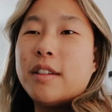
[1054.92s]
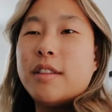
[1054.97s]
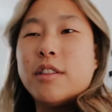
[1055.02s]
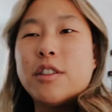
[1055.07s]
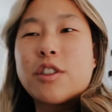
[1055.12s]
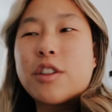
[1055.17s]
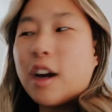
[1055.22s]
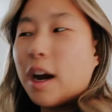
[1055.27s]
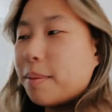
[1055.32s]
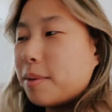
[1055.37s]

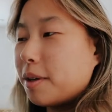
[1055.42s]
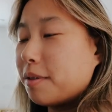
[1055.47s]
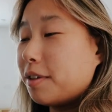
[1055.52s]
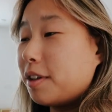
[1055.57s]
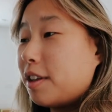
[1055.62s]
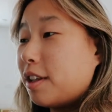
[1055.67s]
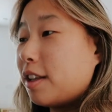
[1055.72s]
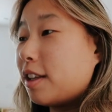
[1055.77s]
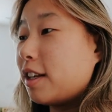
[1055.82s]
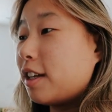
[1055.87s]
scrapped
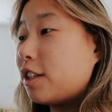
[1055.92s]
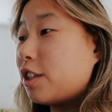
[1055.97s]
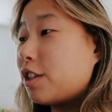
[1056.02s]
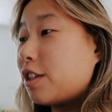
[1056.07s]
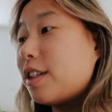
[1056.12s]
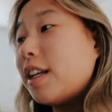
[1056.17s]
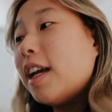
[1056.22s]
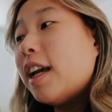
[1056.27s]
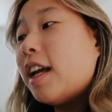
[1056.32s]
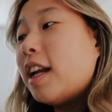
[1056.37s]
everything that I
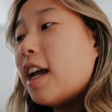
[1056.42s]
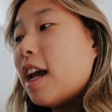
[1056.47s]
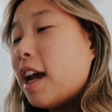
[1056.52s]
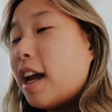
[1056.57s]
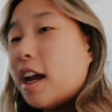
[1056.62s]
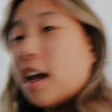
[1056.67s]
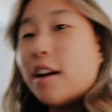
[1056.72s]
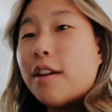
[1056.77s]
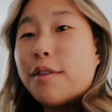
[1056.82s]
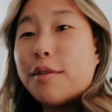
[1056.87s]
just did
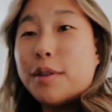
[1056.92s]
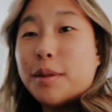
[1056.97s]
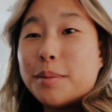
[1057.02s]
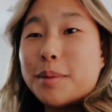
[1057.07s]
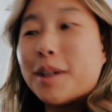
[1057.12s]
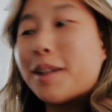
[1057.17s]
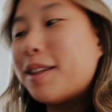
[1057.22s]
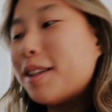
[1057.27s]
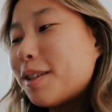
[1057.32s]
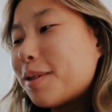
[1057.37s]
and
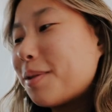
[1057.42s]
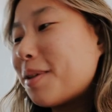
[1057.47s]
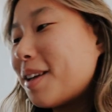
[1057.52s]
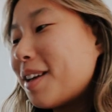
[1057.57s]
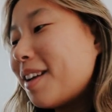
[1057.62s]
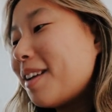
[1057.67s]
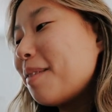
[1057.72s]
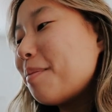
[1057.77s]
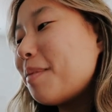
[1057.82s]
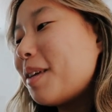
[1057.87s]
filmed on this
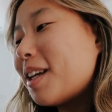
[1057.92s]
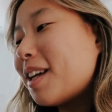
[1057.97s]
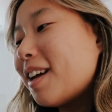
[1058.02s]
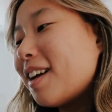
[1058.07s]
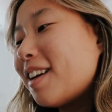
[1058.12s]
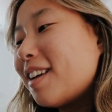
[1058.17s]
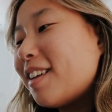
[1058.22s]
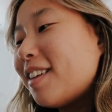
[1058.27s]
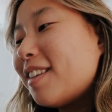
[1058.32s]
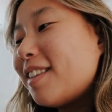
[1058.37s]
one
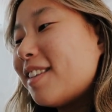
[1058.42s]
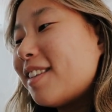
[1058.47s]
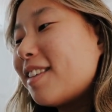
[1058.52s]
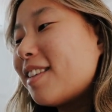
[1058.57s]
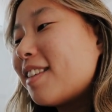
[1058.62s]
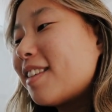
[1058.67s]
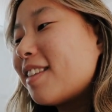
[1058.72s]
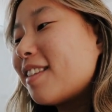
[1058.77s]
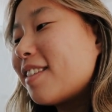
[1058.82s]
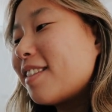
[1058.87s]

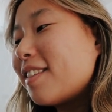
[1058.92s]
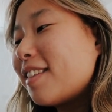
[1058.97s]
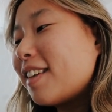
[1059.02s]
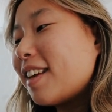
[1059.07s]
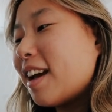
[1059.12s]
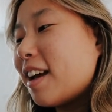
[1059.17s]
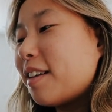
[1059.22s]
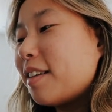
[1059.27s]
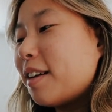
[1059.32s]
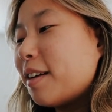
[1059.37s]
because,
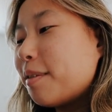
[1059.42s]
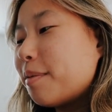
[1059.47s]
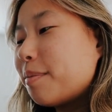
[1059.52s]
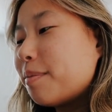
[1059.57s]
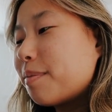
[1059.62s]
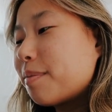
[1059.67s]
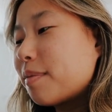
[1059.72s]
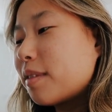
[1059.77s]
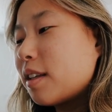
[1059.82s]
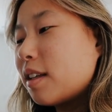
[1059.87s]
yeah, no.
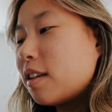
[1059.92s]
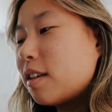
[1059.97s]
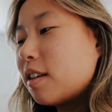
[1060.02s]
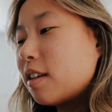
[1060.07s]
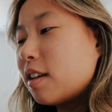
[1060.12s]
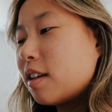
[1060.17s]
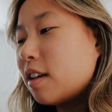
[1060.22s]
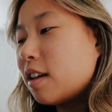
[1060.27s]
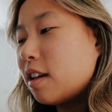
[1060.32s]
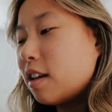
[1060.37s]

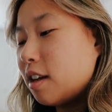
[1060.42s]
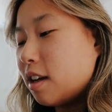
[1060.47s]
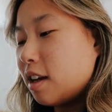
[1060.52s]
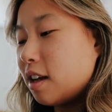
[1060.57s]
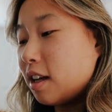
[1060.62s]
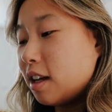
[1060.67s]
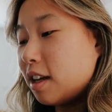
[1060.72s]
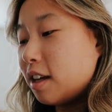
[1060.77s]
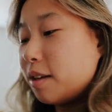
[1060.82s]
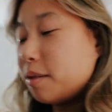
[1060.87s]

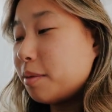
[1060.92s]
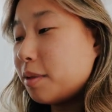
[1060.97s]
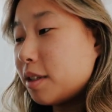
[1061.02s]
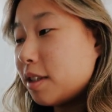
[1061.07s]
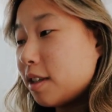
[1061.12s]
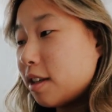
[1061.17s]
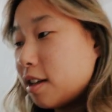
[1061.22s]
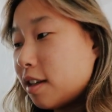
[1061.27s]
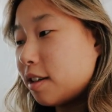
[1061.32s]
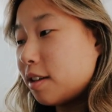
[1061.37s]
I was
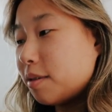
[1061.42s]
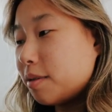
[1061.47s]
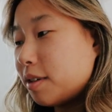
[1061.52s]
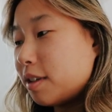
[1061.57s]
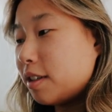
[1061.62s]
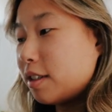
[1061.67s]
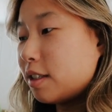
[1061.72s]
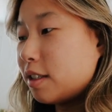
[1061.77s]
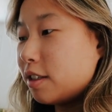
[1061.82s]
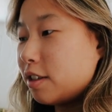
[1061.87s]
not
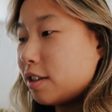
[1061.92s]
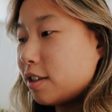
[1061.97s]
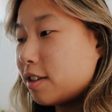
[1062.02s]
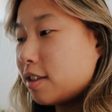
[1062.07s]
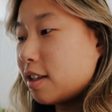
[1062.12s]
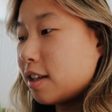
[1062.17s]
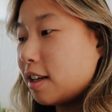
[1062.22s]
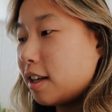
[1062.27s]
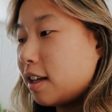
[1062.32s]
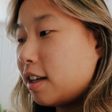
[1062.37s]
going to
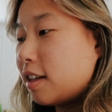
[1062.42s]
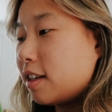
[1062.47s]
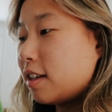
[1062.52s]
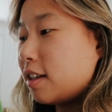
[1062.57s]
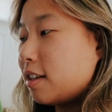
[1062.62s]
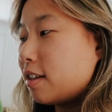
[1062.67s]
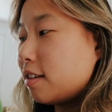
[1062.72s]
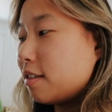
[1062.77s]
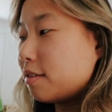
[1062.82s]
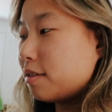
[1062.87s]
just like,
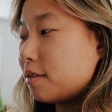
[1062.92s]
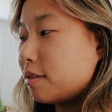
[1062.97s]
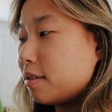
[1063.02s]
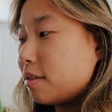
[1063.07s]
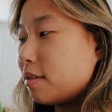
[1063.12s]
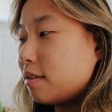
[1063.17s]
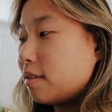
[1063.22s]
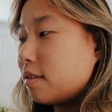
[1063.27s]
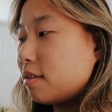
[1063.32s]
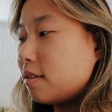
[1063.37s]

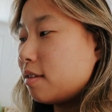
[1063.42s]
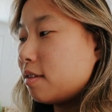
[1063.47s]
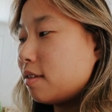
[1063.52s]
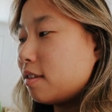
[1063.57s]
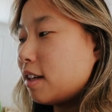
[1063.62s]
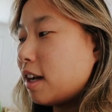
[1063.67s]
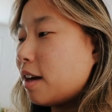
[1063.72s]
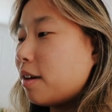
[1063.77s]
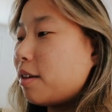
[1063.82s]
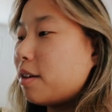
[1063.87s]

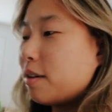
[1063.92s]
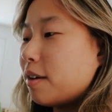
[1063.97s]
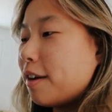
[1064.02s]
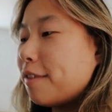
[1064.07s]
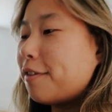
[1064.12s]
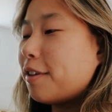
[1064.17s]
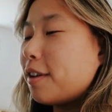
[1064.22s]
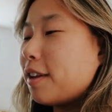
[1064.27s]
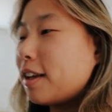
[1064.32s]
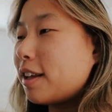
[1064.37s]
I don't know, I
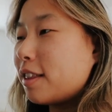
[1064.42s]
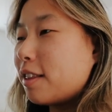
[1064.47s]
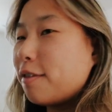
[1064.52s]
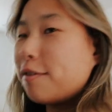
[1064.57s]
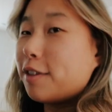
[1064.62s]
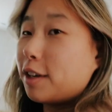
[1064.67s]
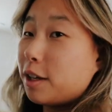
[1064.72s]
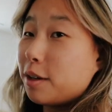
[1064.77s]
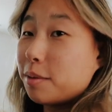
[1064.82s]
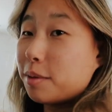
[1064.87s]
felt like the
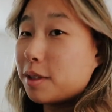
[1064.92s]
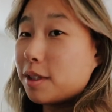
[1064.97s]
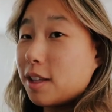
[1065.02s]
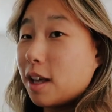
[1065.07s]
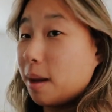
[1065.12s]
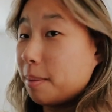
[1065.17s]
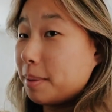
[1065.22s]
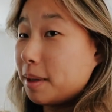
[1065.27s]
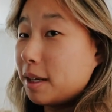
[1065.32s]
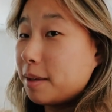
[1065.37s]
video was
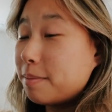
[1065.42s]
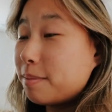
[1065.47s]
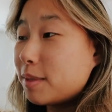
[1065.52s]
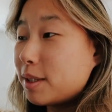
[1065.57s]
sloppy.